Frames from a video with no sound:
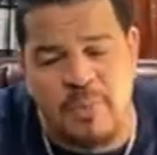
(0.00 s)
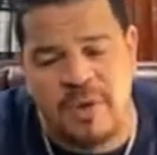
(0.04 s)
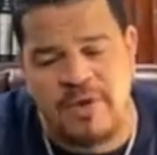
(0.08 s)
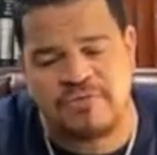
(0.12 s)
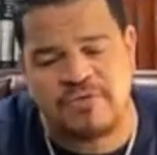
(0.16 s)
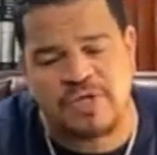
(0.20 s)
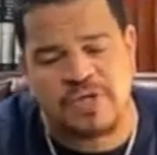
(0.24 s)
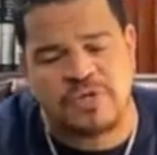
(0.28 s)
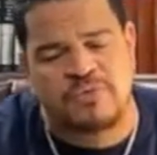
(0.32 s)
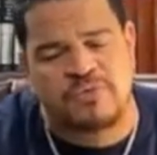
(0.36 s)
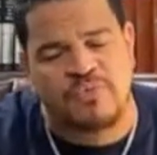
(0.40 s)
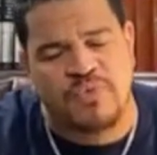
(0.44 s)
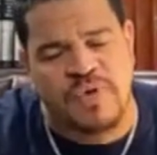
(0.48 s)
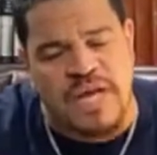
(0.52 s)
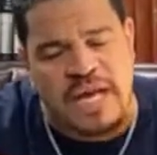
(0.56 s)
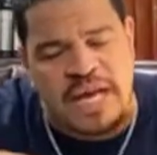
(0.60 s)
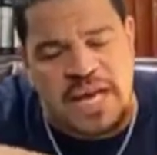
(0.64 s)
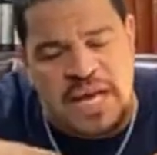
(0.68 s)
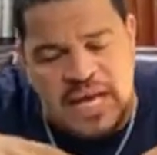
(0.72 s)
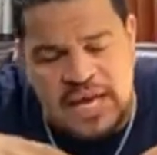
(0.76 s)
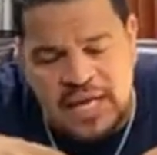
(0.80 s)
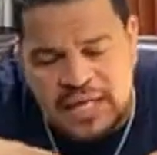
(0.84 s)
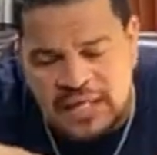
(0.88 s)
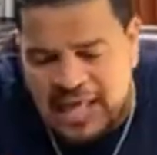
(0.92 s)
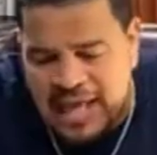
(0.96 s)
on it. We've just
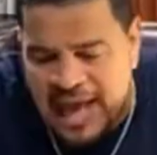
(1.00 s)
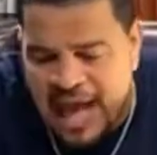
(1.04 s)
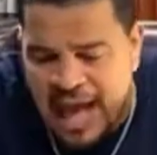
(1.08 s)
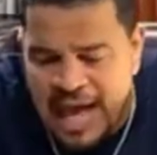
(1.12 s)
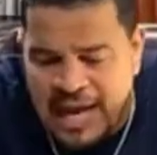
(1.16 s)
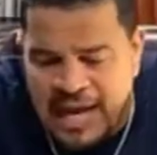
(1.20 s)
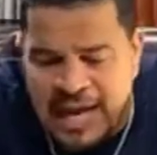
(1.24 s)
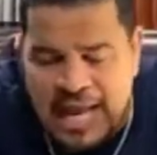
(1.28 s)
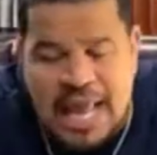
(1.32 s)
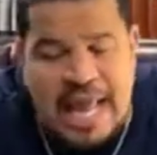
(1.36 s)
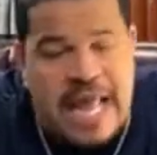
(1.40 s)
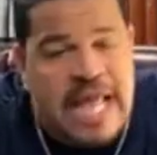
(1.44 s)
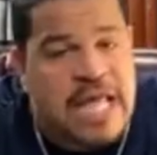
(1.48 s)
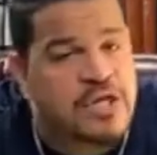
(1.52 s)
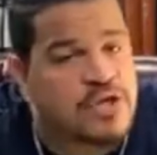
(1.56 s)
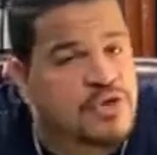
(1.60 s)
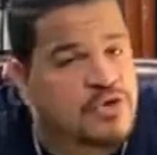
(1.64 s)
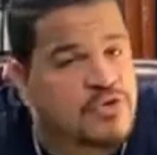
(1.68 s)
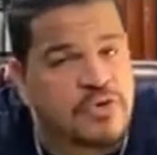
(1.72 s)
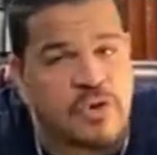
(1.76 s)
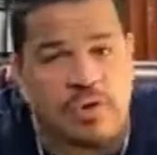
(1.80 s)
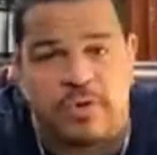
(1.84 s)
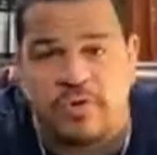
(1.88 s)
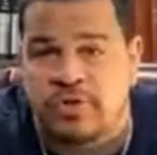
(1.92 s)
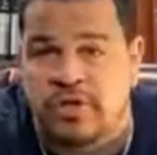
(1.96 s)
really had an
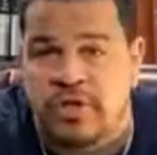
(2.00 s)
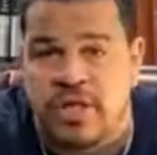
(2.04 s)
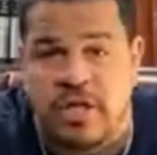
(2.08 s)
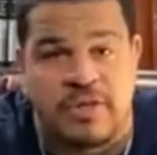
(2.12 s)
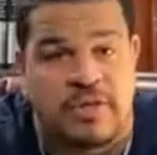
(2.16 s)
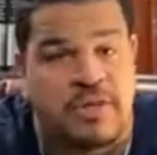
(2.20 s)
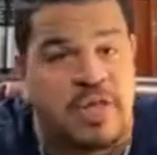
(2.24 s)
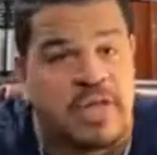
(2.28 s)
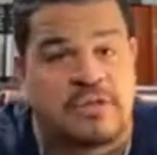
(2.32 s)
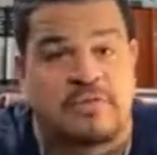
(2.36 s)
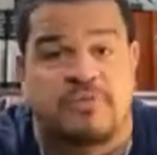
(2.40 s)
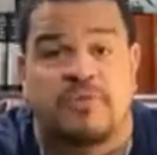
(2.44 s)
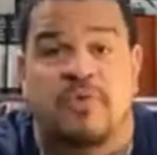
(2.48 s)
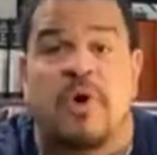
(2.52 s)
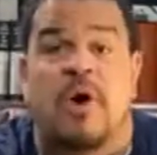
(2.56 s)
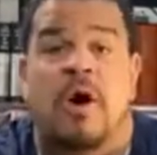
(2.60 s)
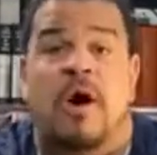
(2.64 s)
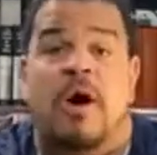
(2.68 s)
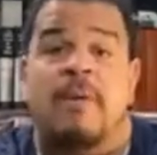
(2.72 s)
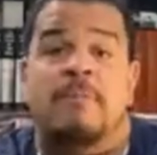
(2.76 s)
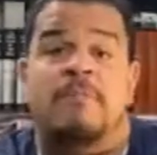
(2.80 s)
intro thus